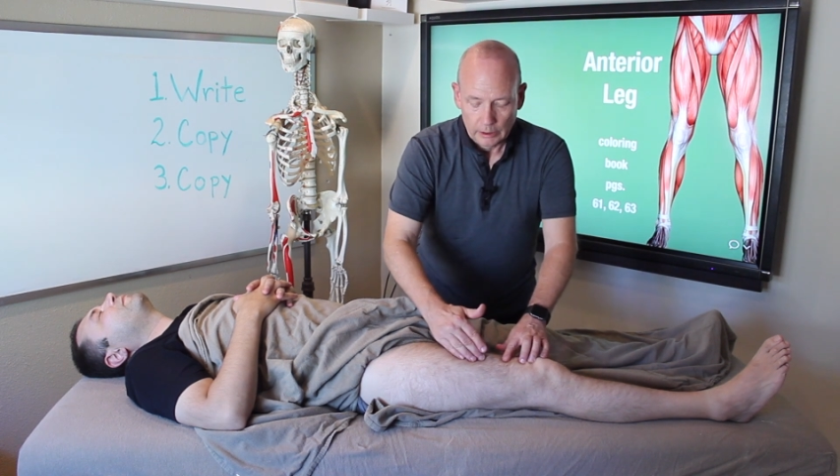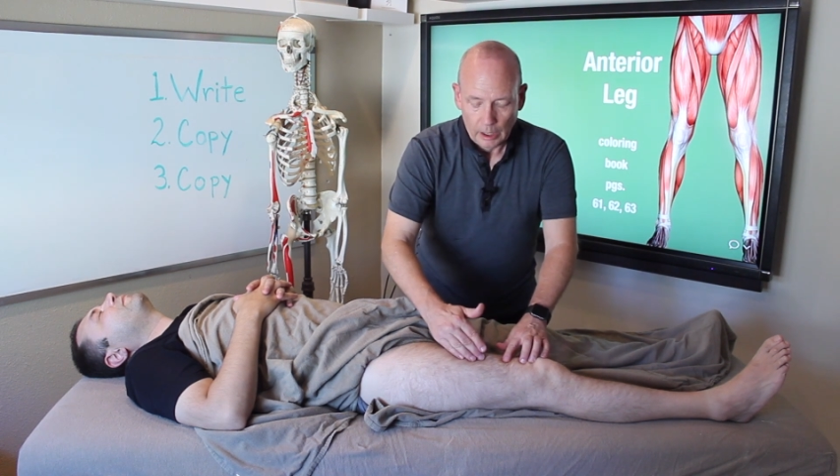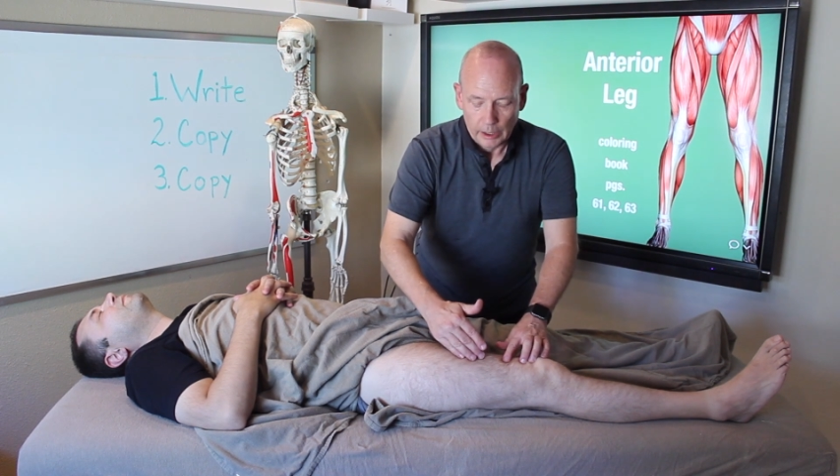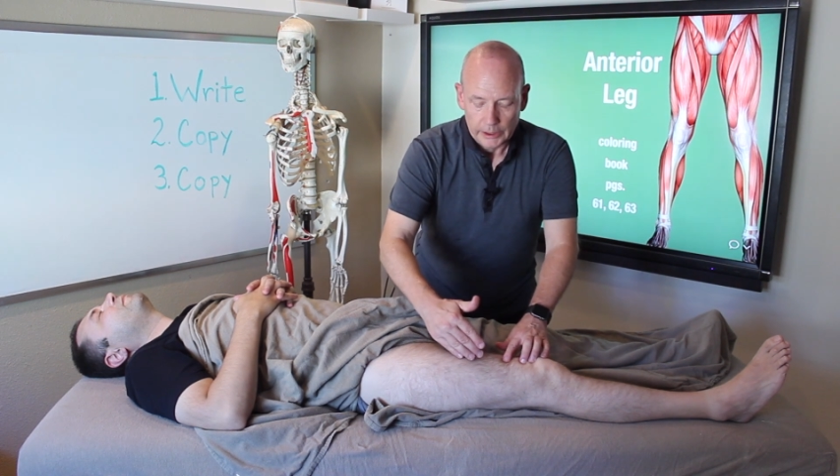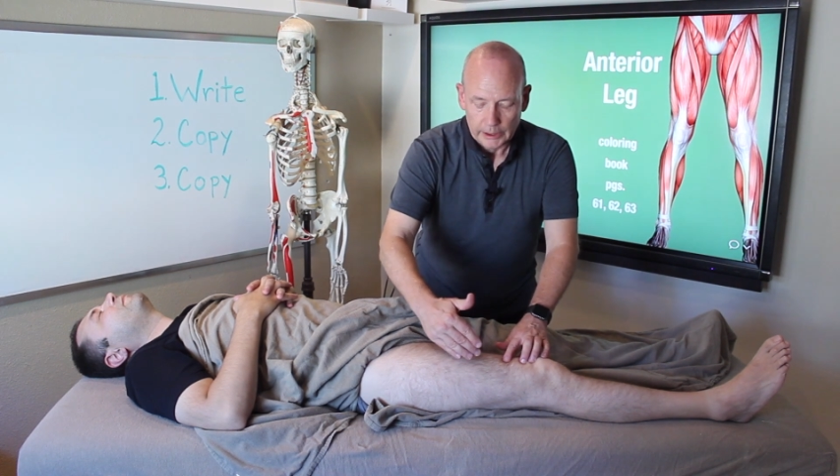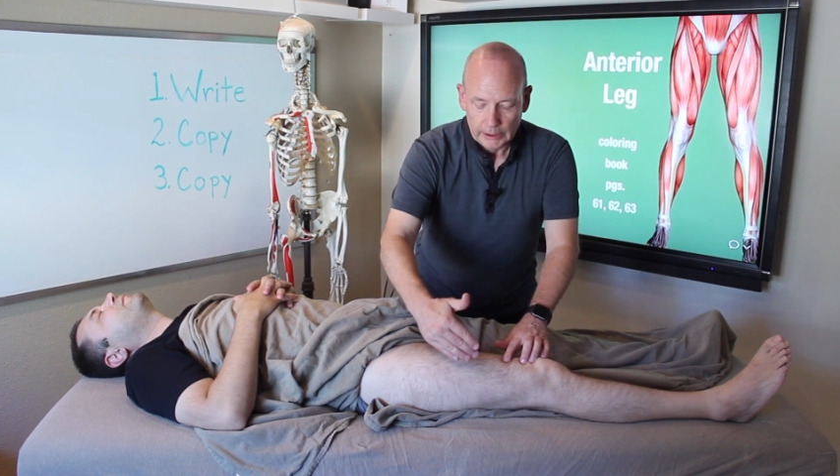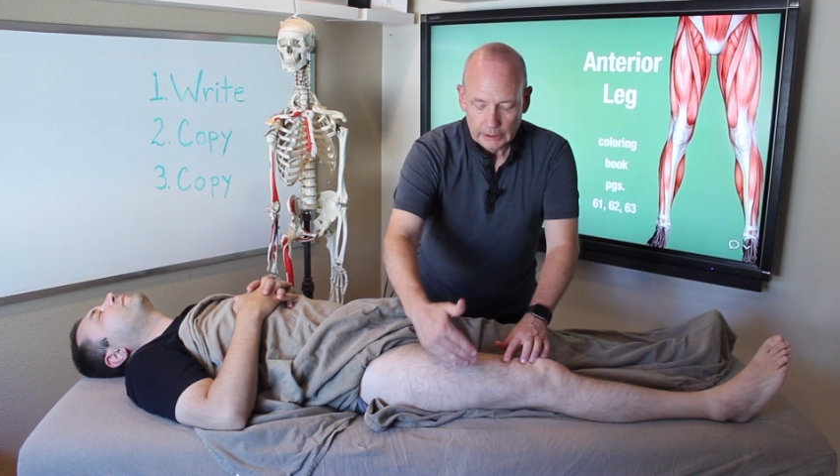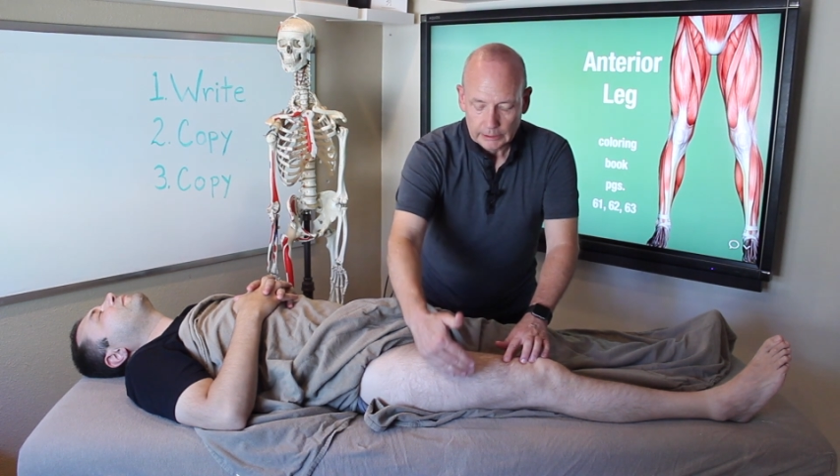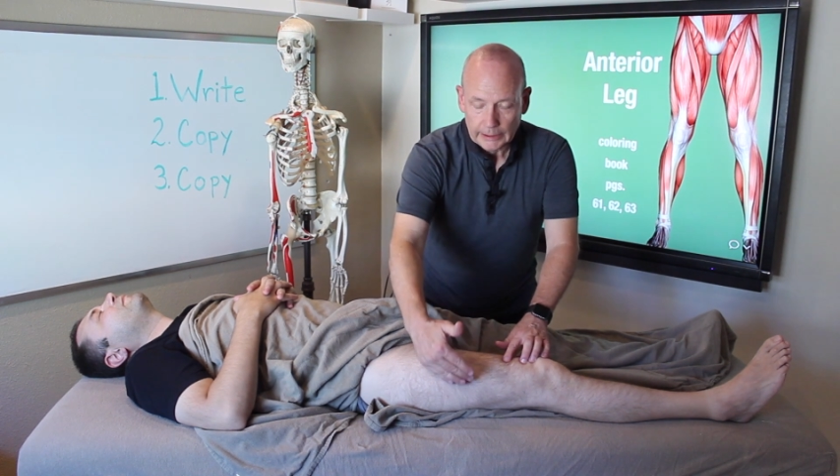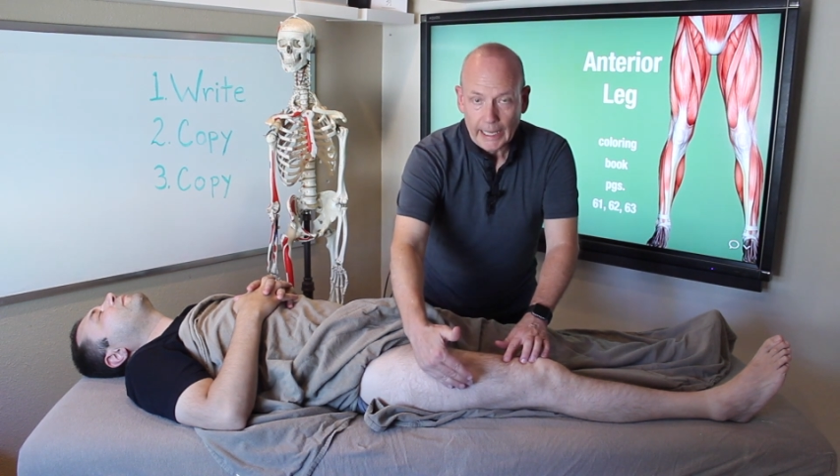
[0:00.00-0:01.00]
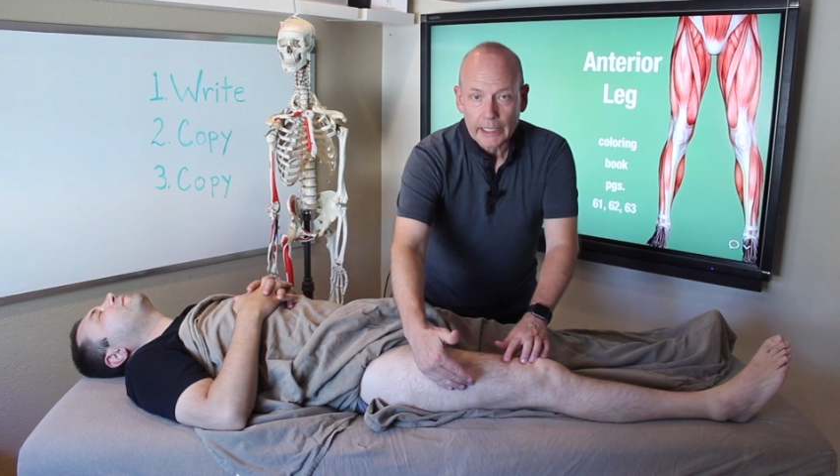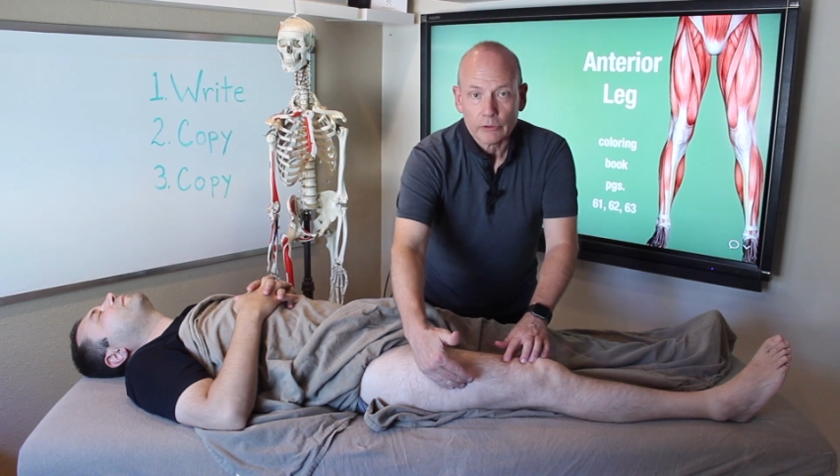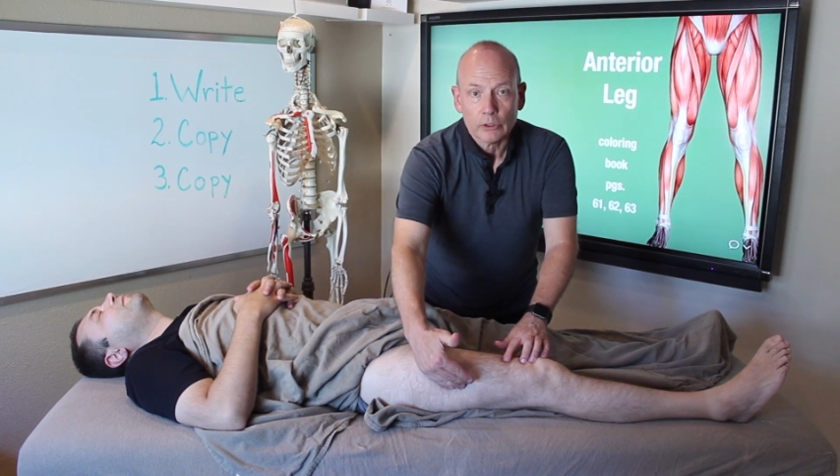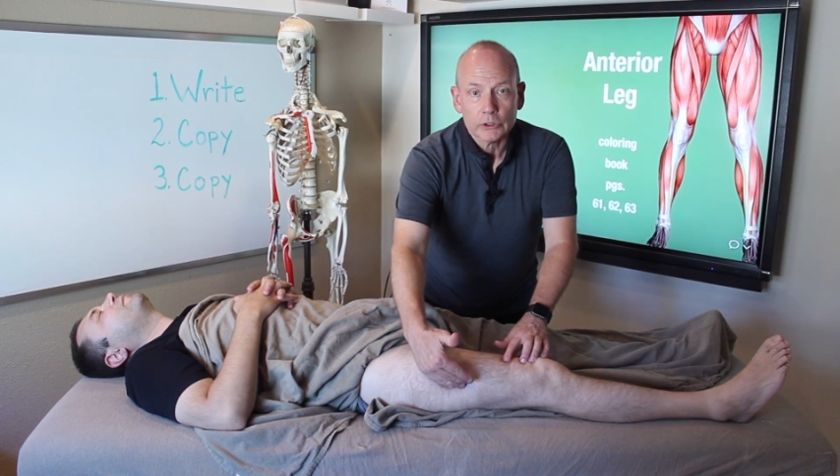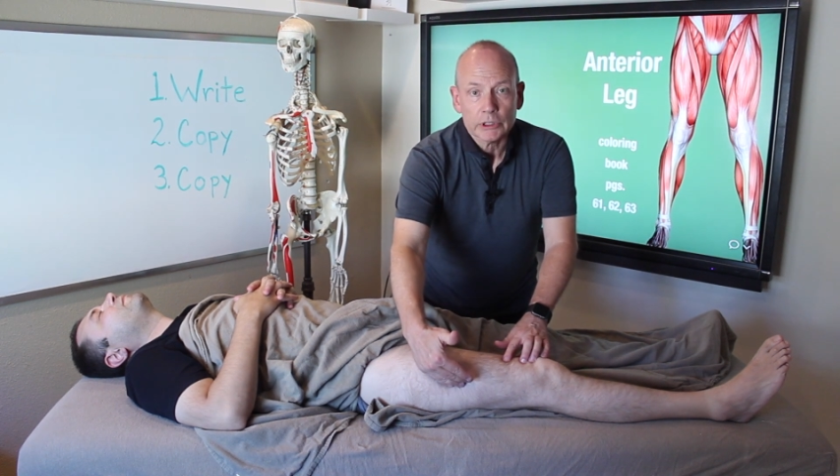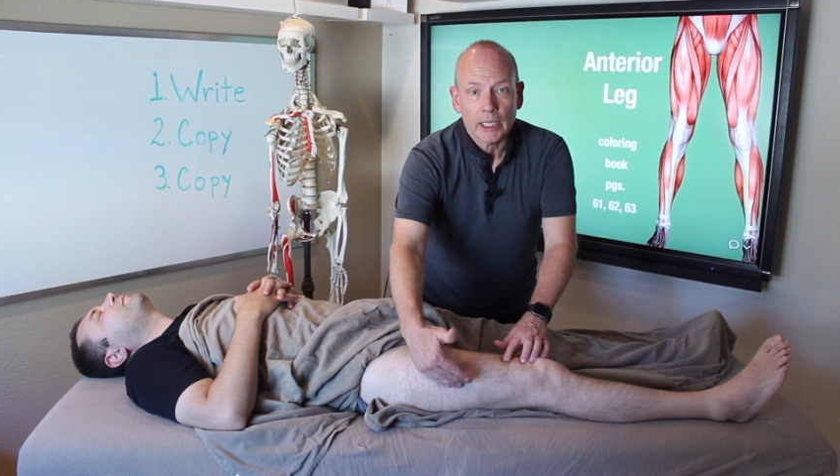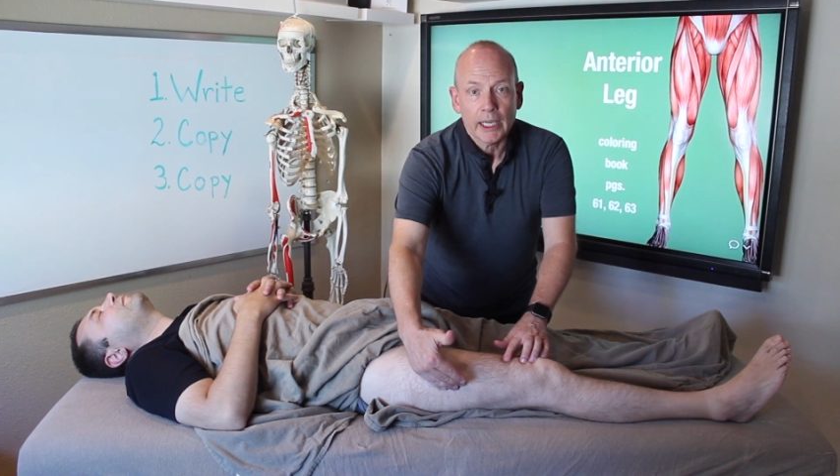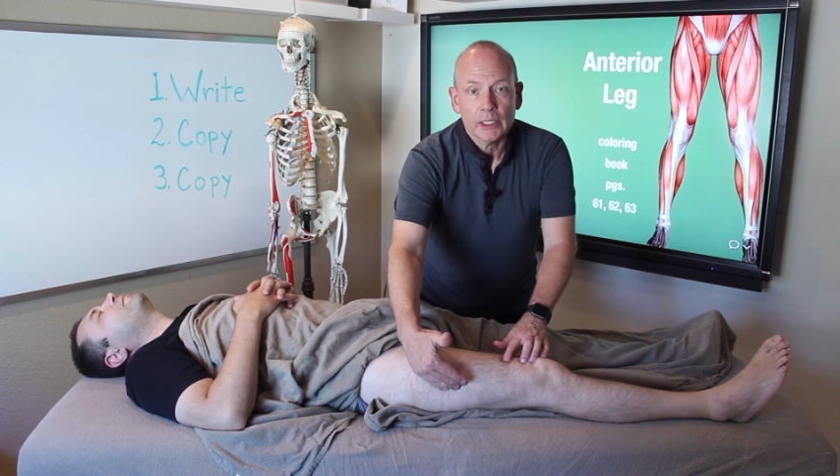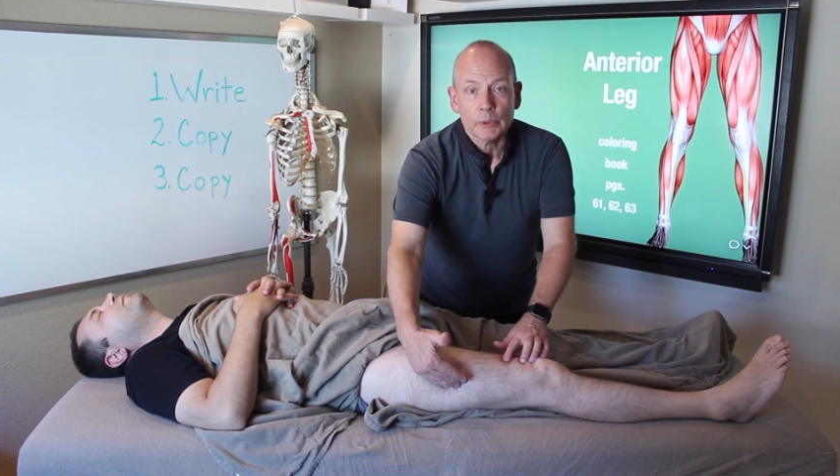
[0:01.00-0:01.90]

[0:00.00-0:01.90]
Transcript: On the lateral side,